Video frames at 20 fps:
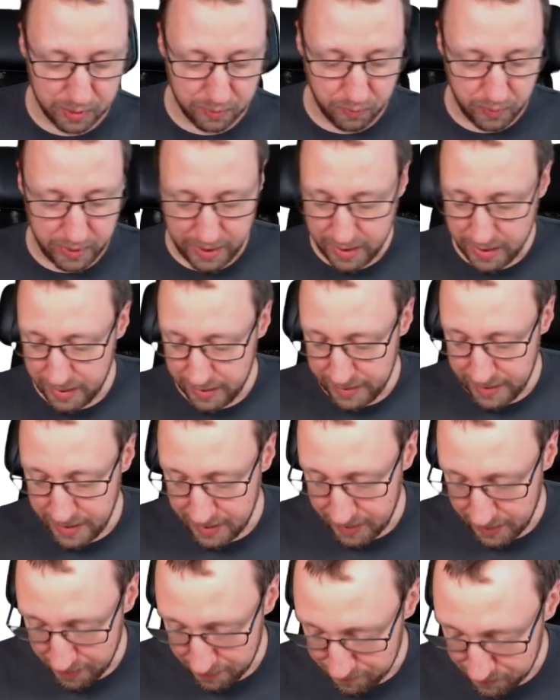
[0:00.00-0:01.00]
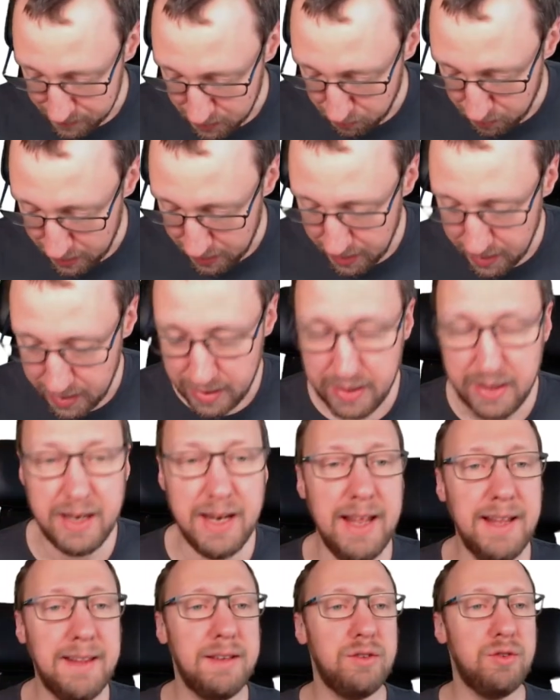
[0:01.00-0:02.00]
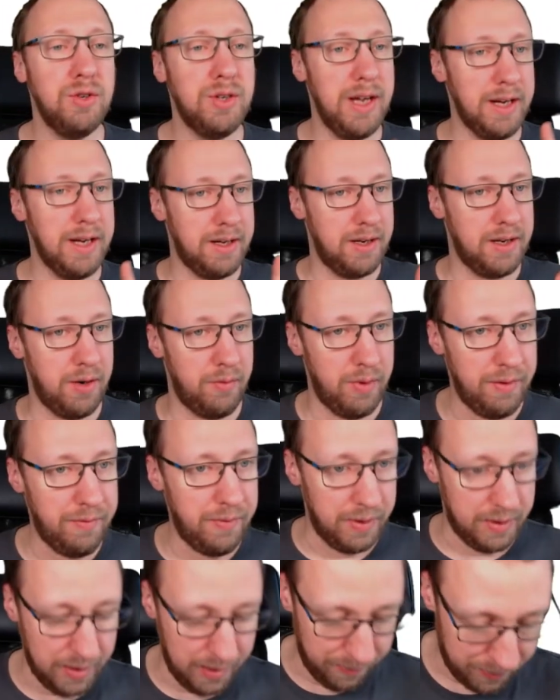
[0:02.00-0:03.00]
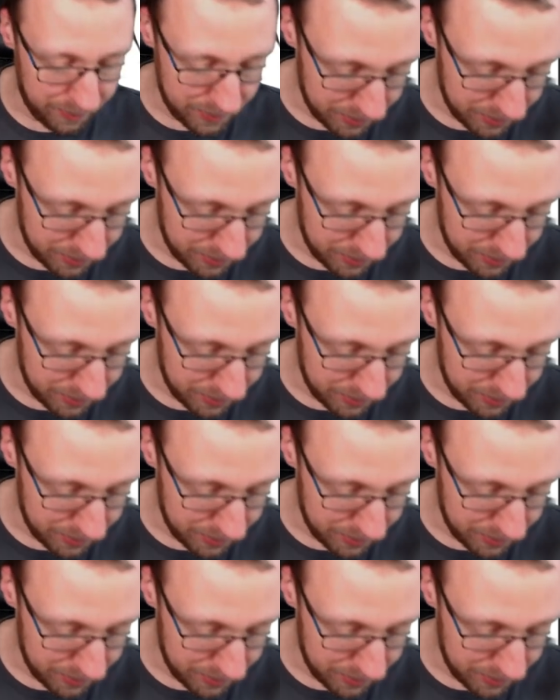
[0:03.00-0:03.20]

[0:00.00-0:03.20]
we need here. So we need to take the derivative. So